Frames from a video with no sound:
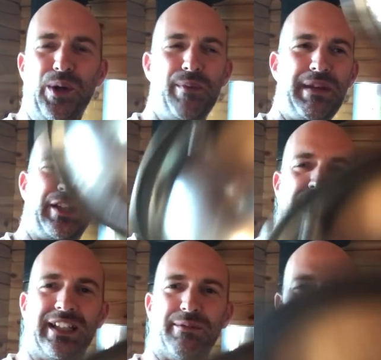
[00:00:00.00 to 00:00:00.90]
a big
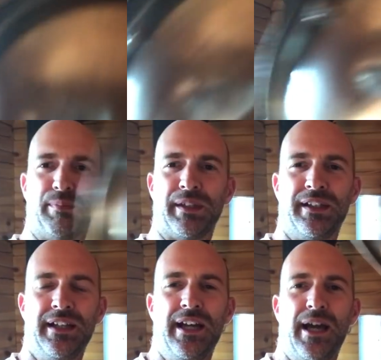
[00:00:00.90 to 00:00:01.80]
cooking implement.
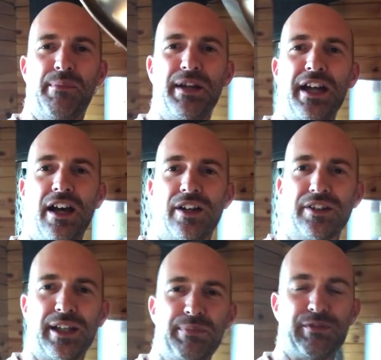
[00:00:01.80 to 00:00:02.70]
But no,
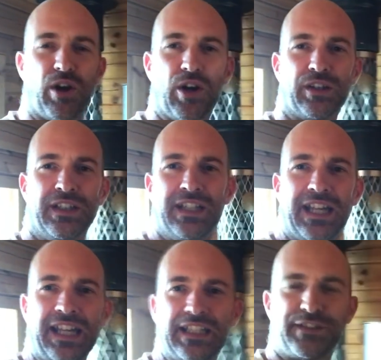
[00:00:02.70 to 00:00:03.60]
they'd be wrong.
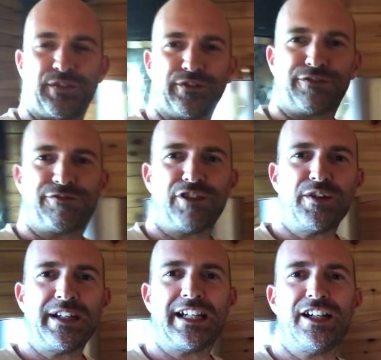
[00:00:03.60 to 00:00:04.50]
It's for
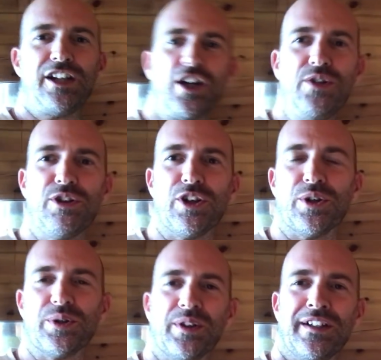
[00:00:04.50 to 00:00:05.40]
throwing
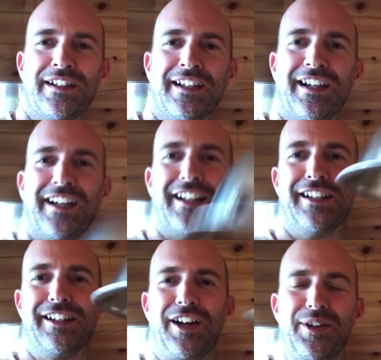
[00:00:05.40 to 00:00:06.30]
Lolu
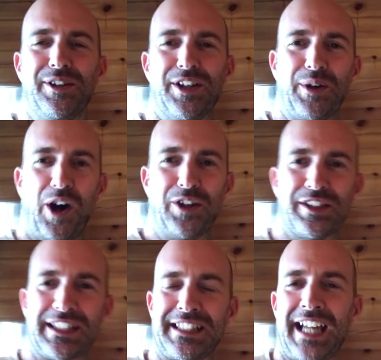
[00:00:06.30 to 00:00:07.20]
on
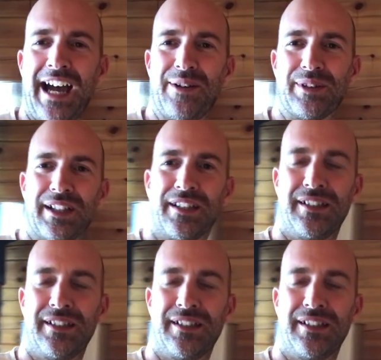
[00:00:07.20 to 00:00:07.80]
the sauna.